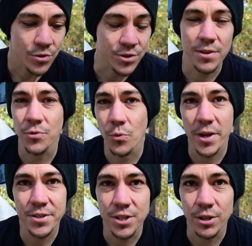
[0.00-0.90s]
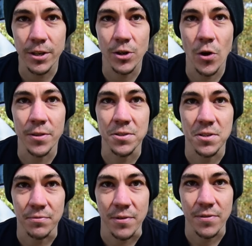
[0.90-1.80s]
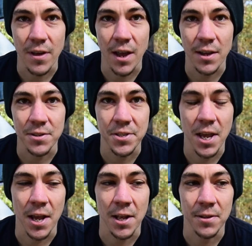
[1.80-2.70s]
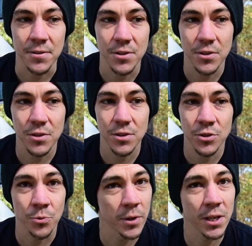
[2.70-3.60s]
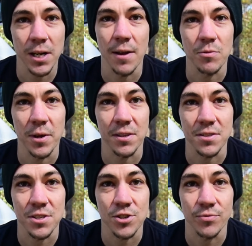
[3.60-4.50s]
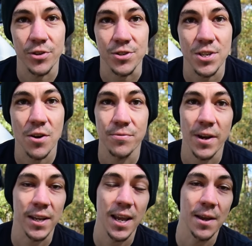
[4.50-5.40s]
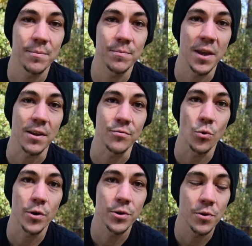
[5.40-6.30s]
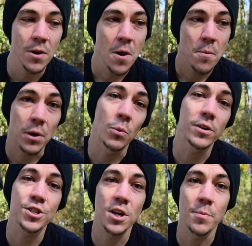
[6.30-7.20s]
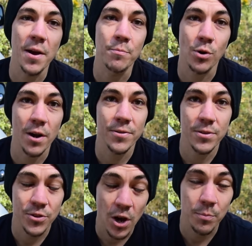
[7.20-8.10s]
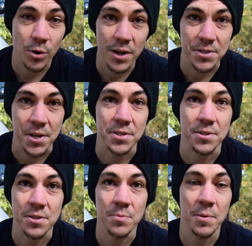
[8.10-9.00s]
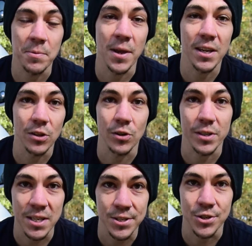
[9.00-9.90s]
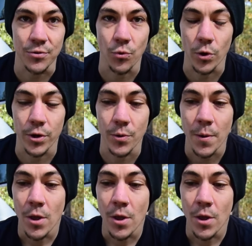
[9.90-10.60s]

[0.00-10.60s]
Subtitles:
different ways to look at all these different things, and you're really going to have to make the decision for yourself. I can't make it for you, but I want to share my thought processes to maybe make it a little easier for you.